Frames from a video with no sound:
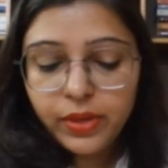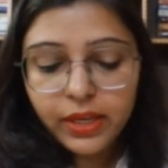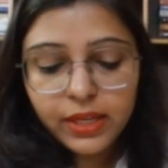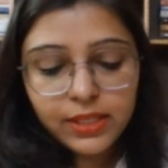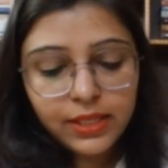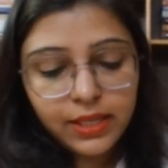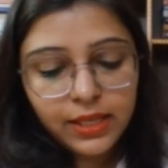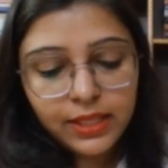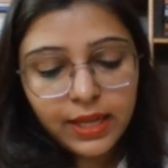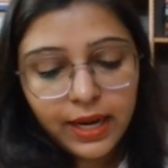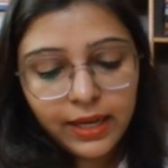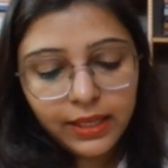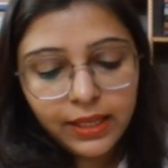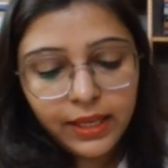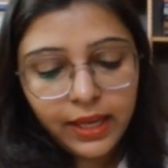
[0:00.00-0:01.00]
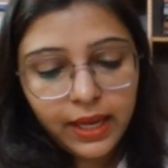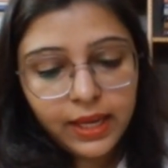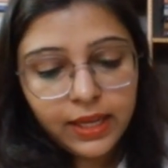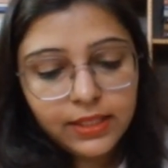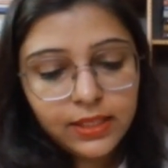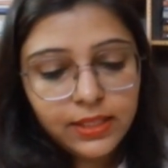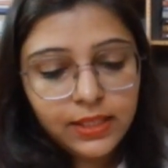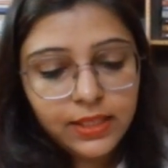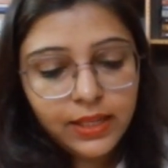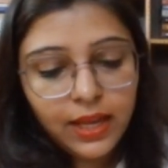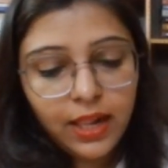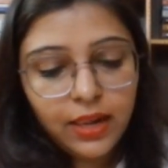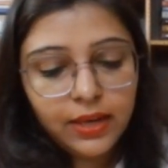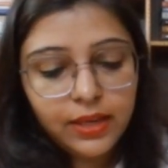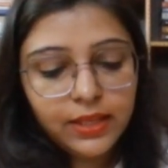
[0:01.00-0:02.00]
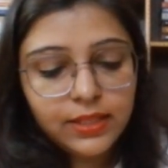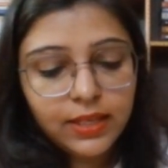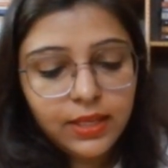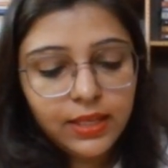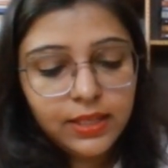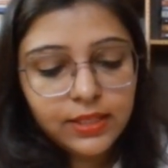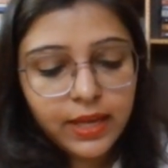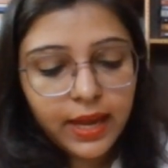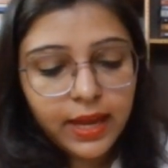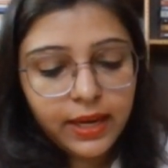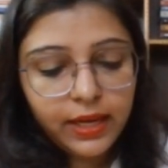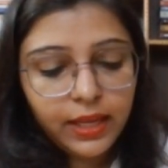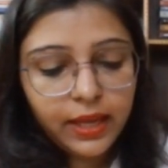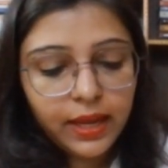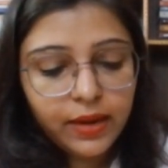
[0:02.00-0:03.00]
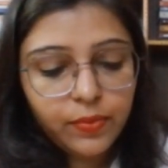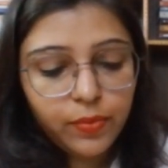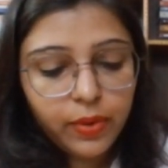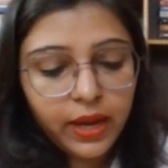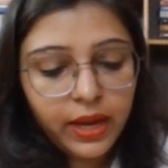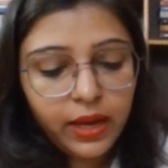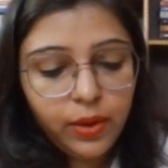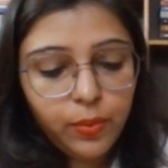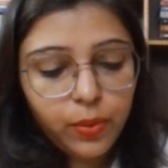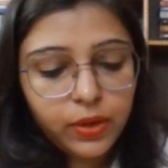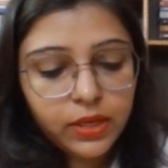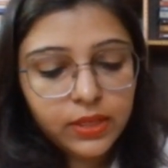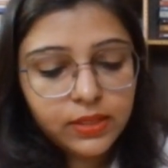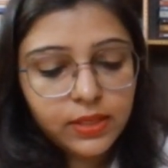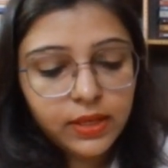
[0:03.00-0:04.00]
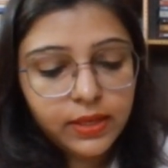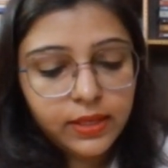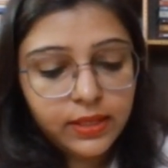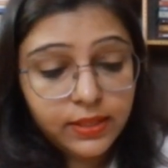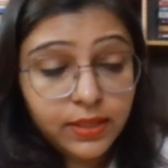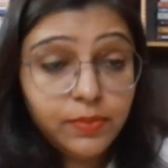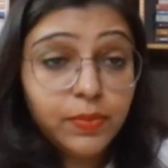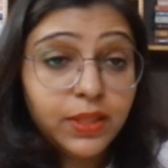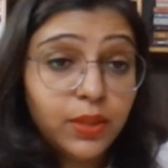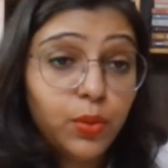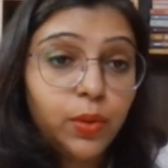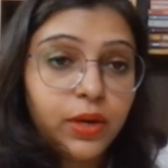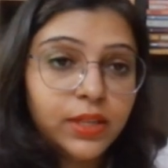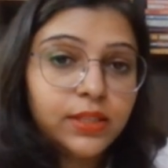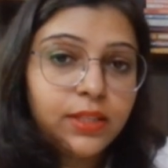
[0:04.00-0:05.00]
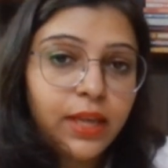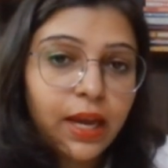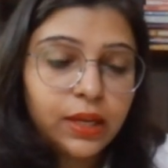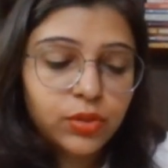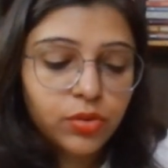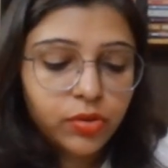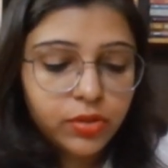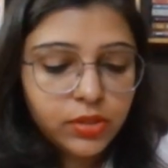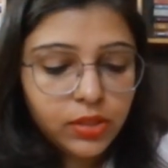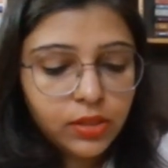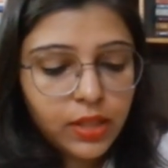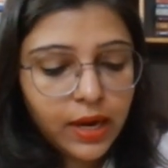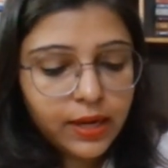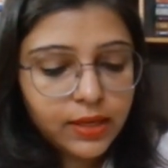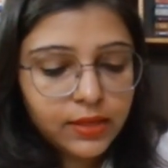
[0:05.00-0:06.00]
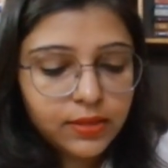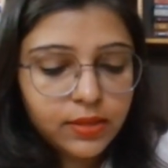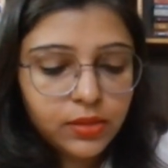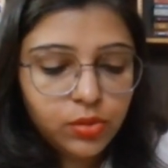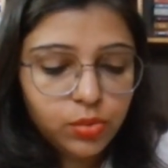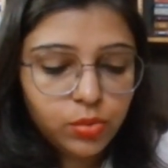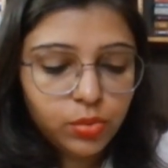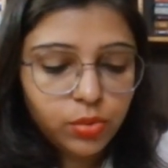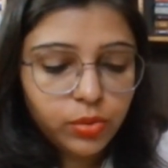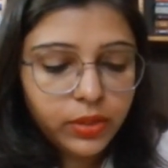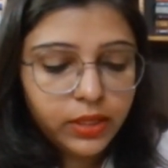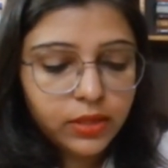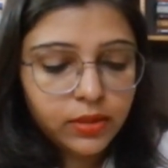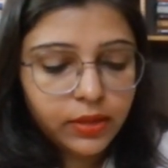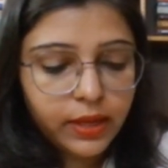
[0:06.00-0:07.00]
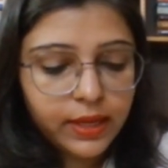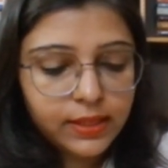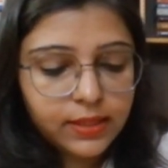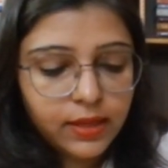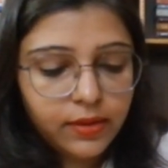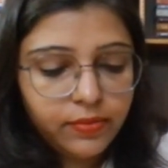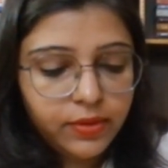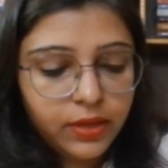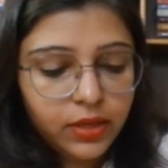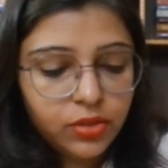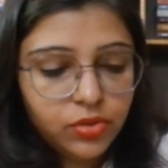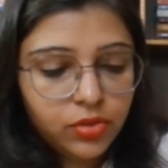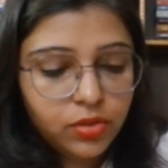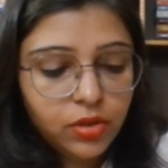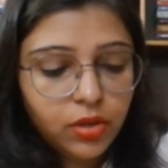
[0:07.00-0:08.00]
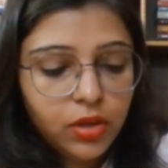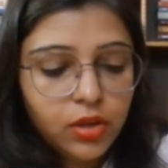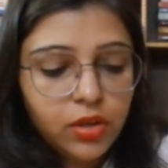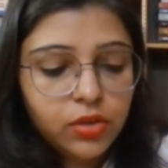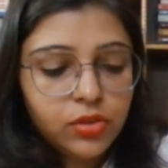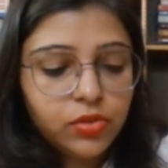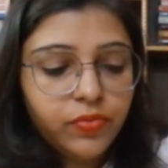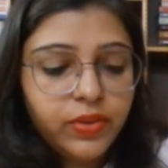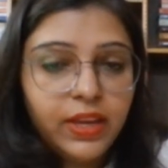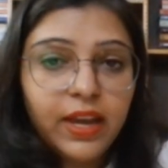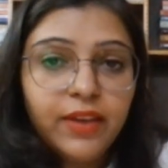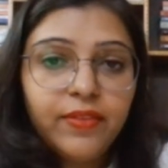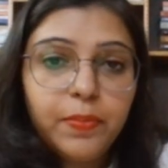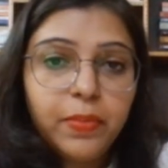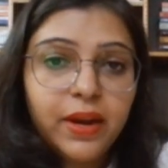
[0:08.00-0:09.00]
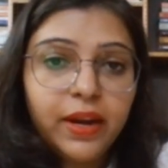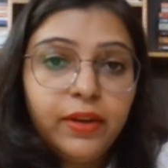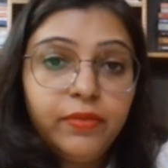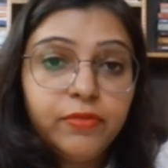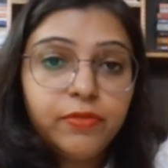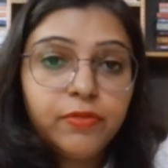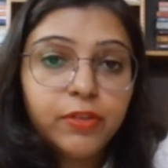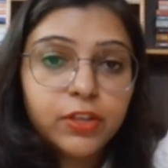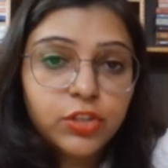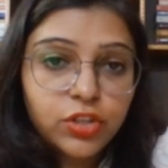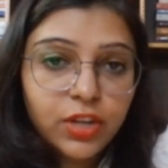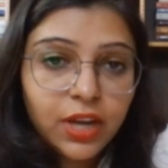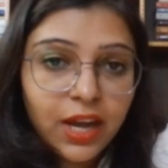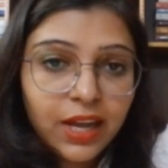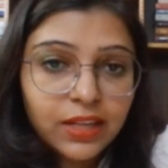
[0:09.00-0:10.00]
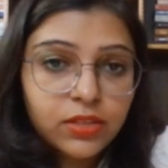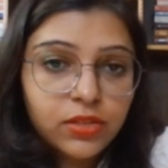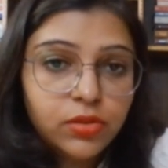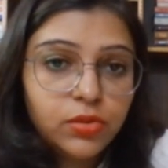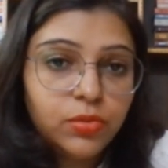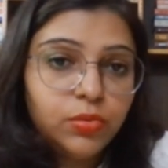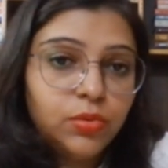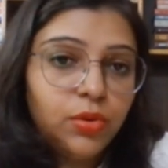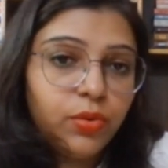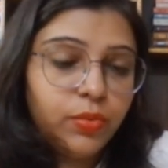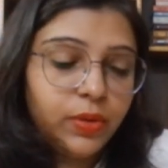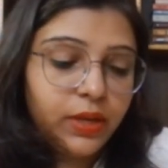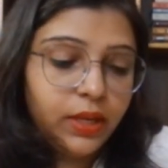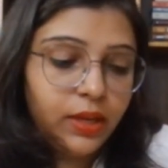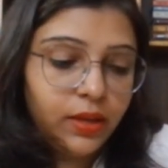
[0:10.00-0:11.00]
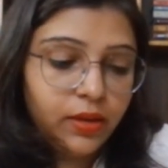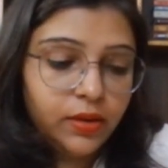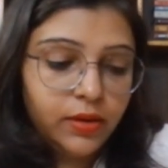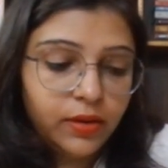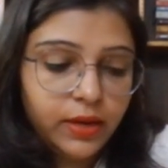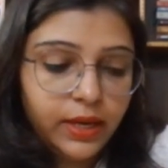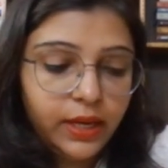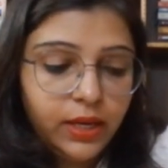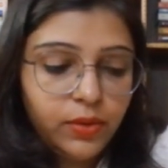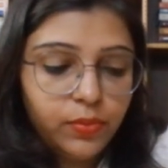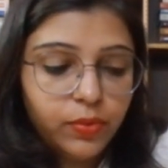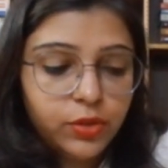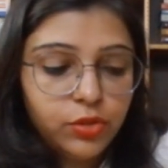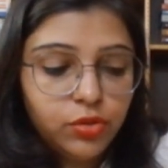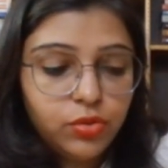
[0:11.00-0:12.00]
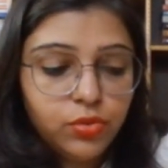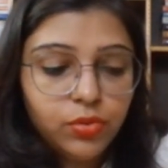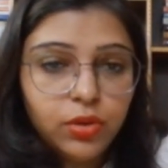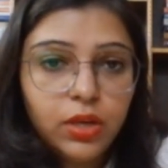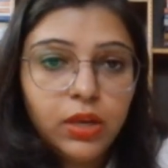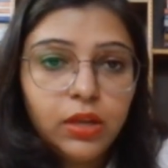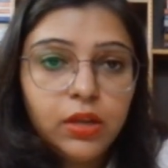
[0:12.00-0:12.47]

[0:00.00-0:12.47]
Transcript: we can say that AgCl is least ionic, and why? What is the reason? What is the actual reason? That is the pseudo inert gas configuration. So we have applied Fajans rule over here, right? Which rule?